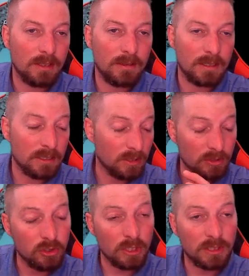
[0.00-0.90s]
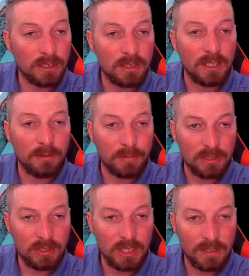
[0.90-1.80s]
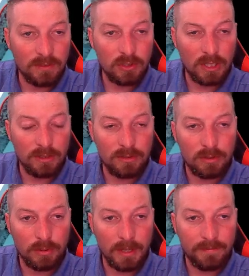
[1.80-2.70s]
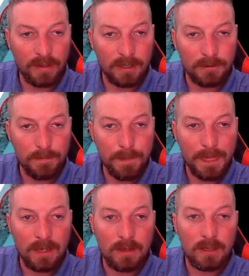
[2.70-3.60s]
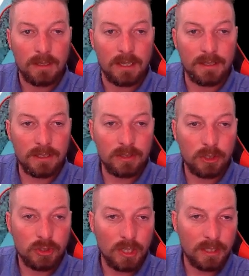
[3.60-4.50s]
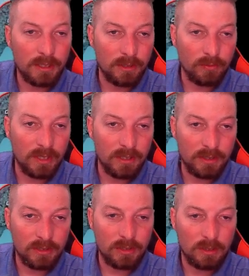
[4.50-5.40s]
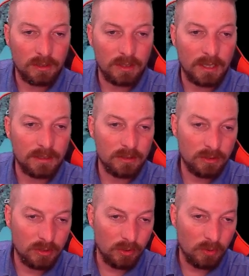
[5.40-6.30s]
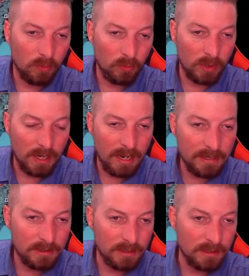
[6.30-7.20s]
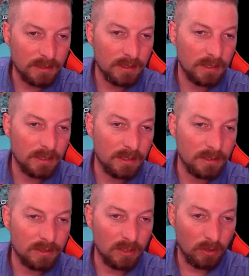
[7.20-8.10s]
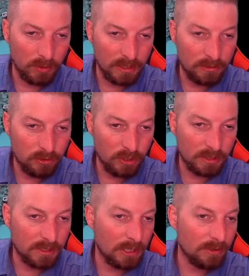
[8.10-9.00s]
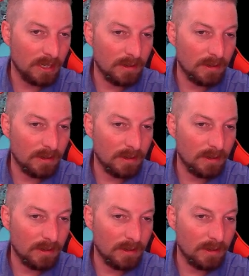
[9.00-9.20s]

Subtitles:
He still hasn't checked it in yet, but he's saved a change to that file. And then he's going to check it in right at this line. So what I see is, okay, it's checked out.